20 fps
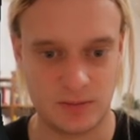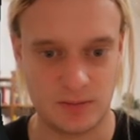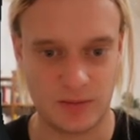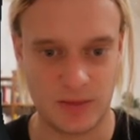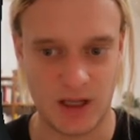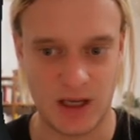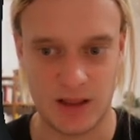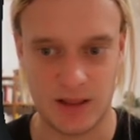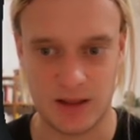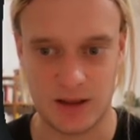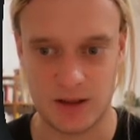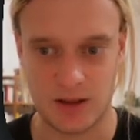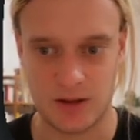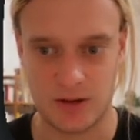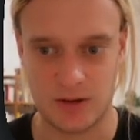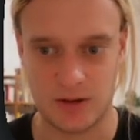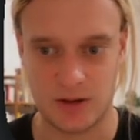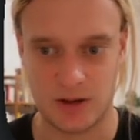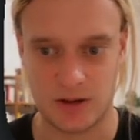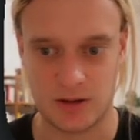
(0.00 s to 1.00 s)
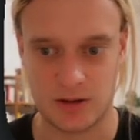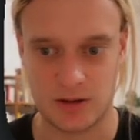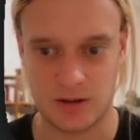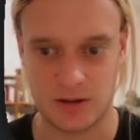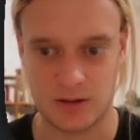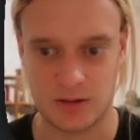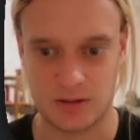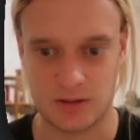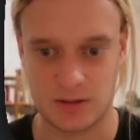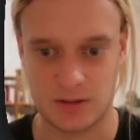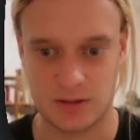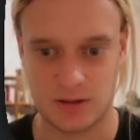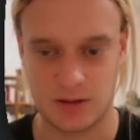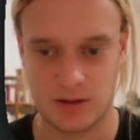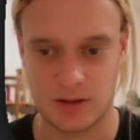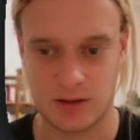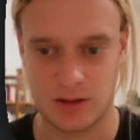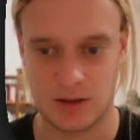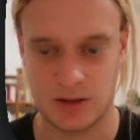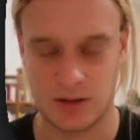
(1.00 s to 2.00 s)
and then here are
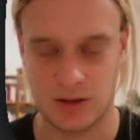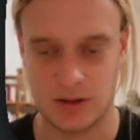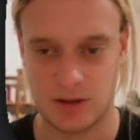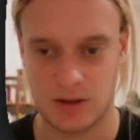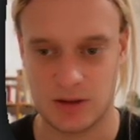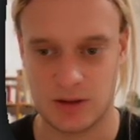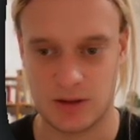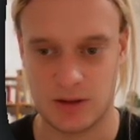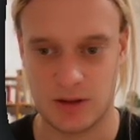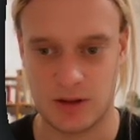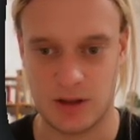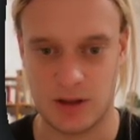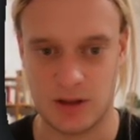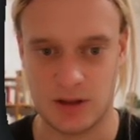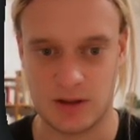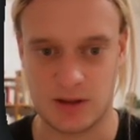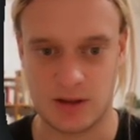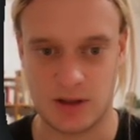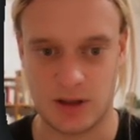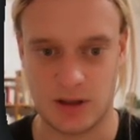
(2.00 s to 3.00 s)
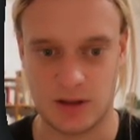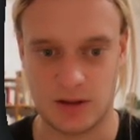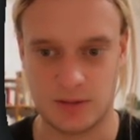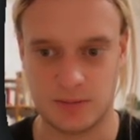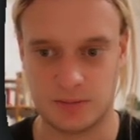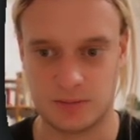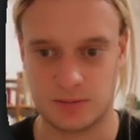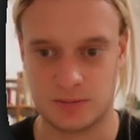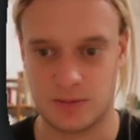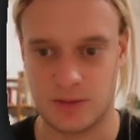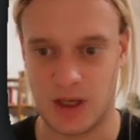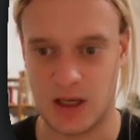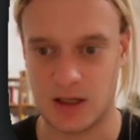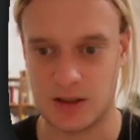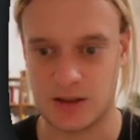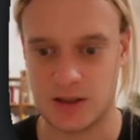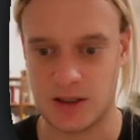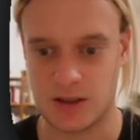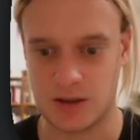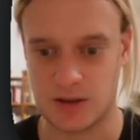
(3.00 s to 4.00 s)
these
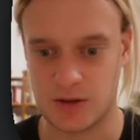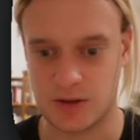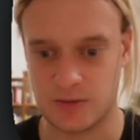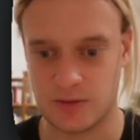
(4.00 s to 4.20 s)
annotations over